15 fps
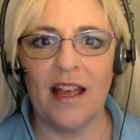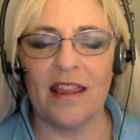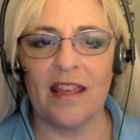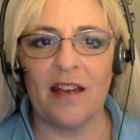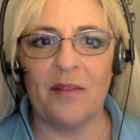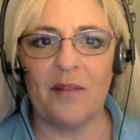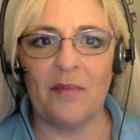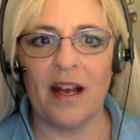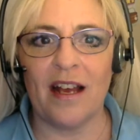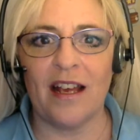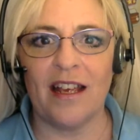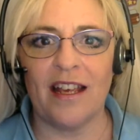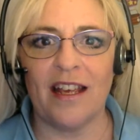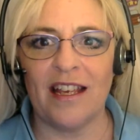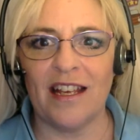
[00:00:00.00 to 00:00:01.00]
that
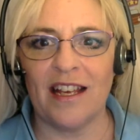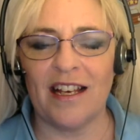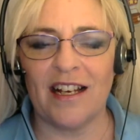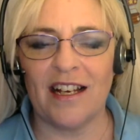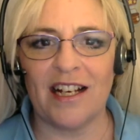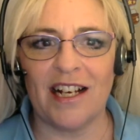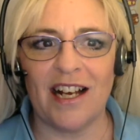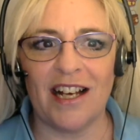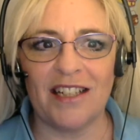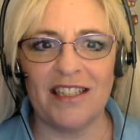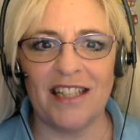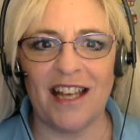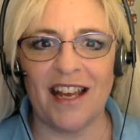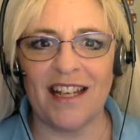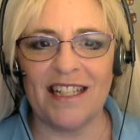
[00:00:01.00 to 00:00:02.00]
my
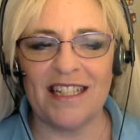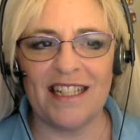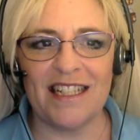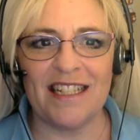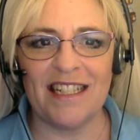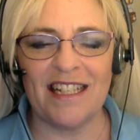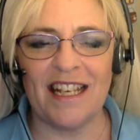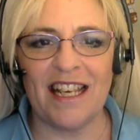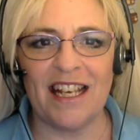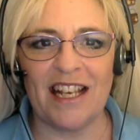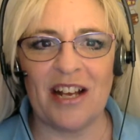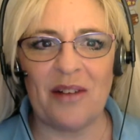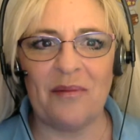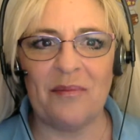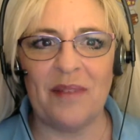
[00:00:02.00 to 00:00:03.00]
online teaching
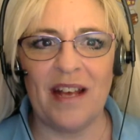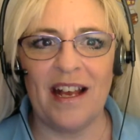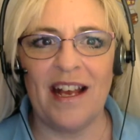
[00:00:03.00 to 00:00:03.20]
income